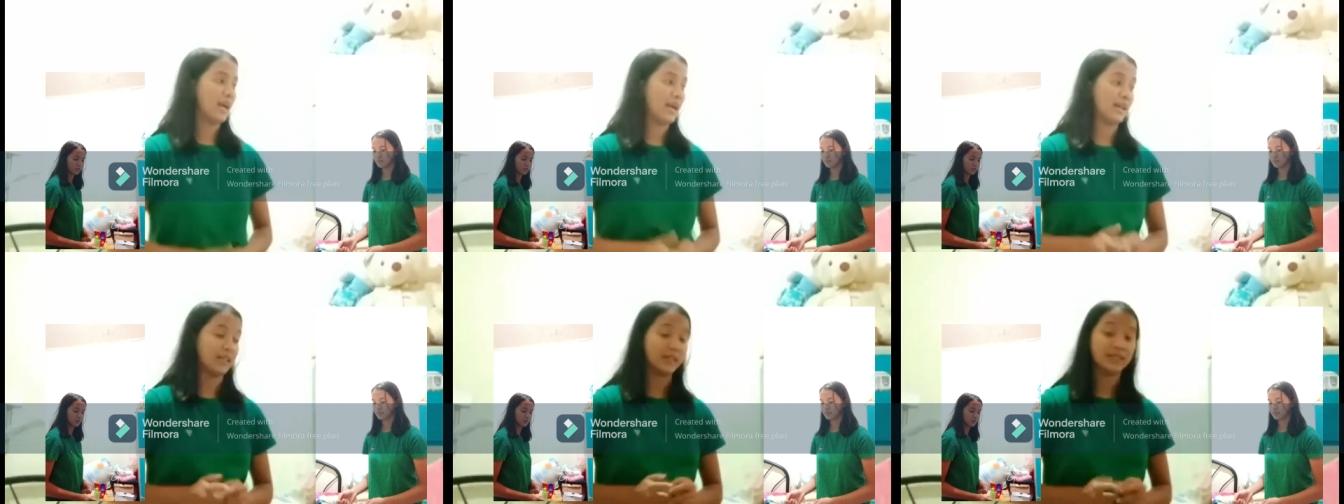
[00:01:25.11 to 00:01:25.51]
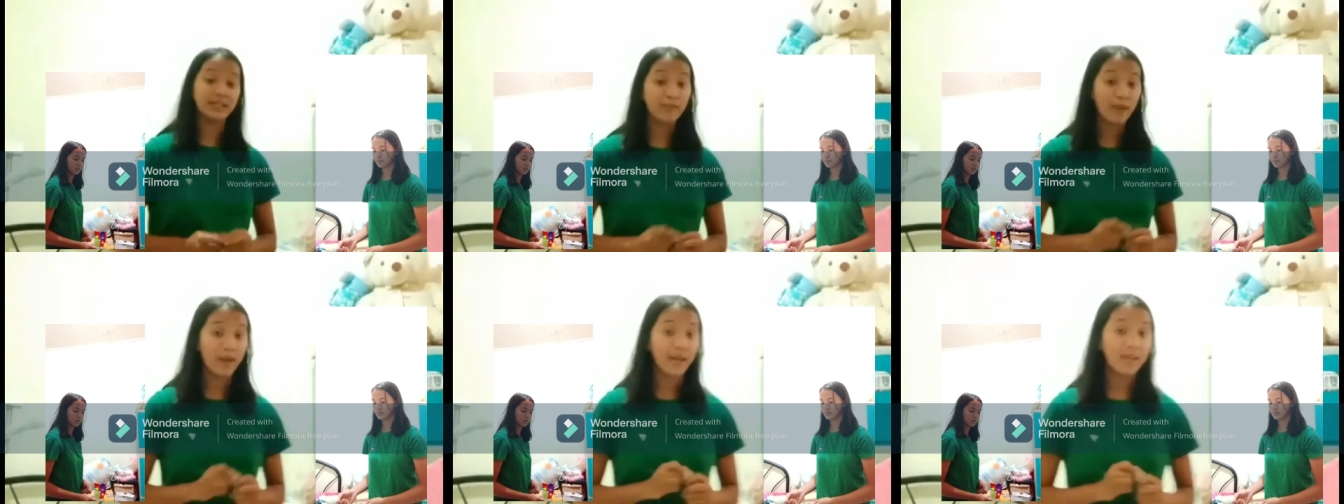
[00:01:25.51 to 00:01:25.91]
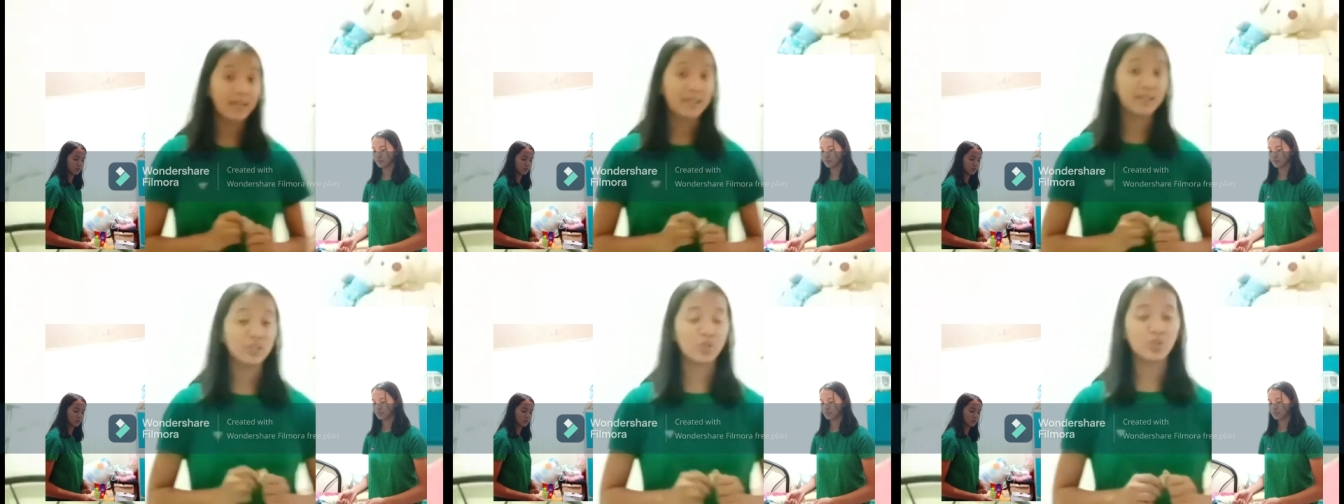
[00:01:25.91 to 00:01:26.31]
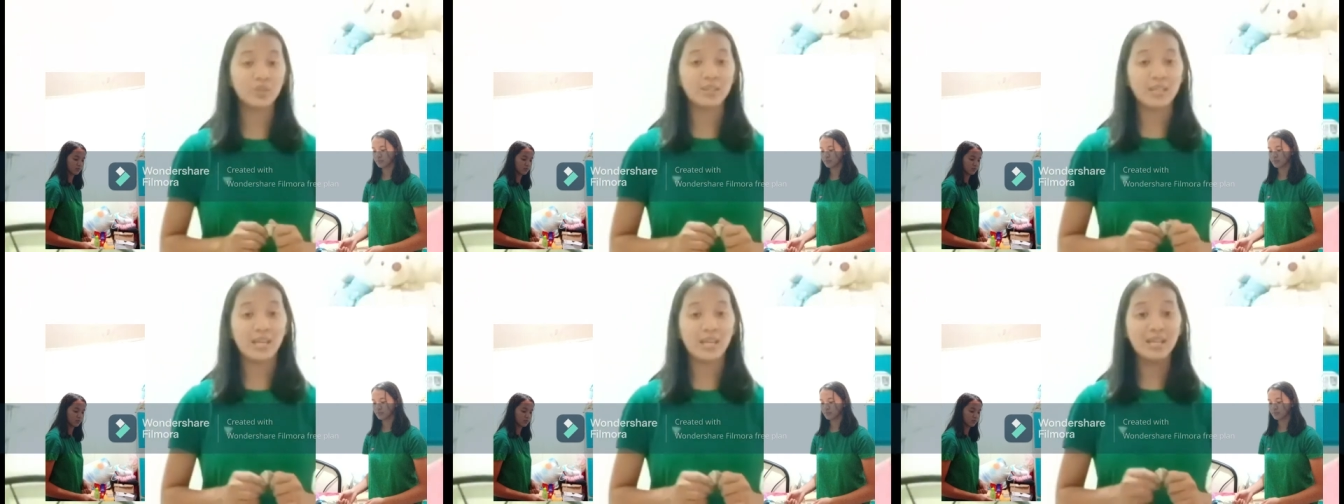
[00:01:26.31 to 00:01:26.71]
And the team A
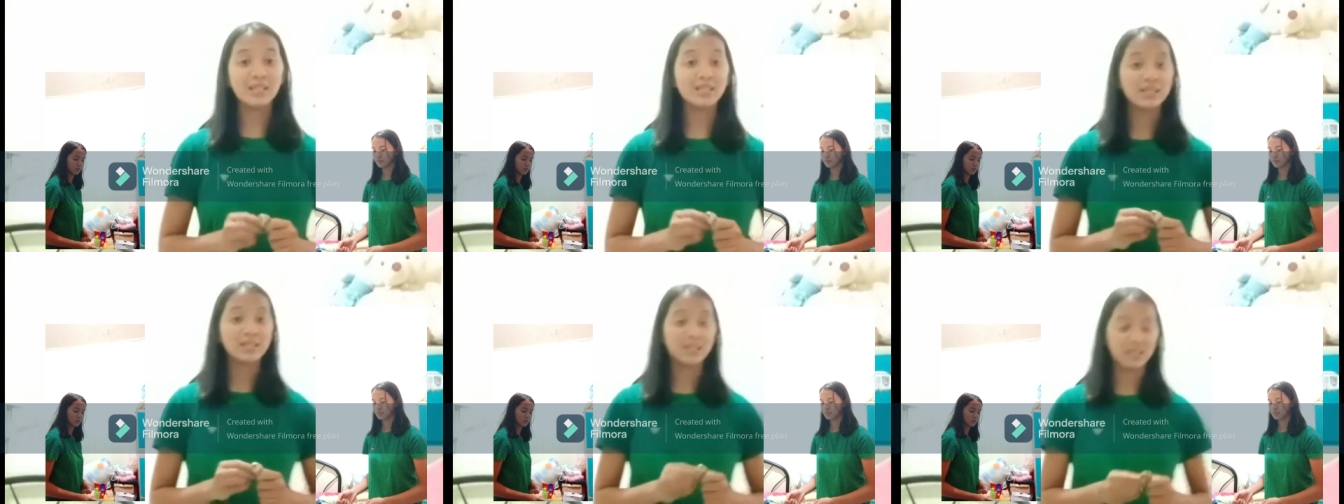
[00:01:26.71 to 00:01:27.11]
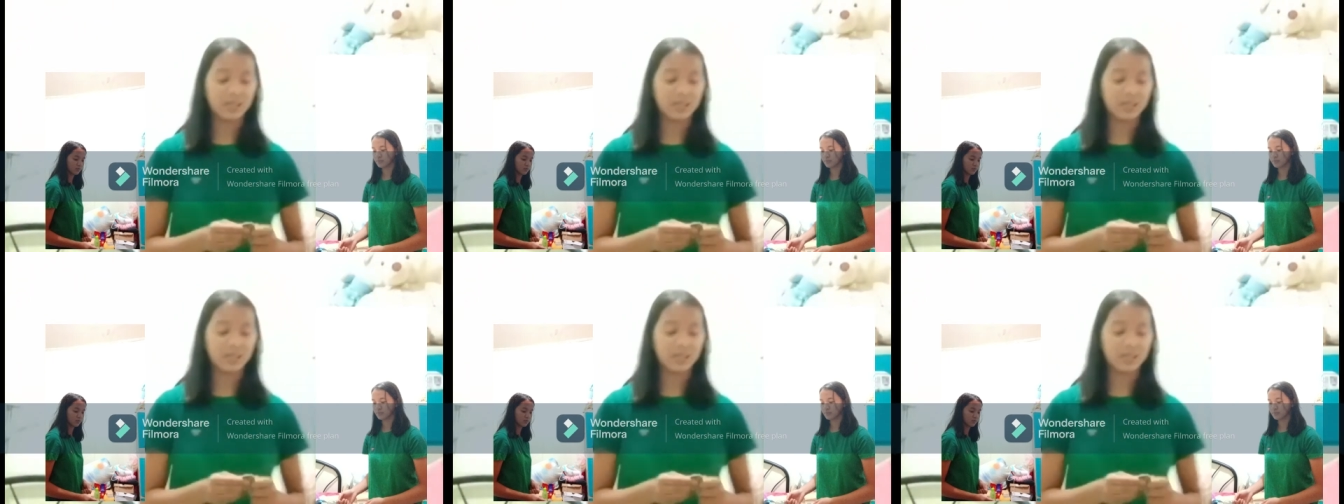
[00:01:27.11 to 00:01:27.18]
chooses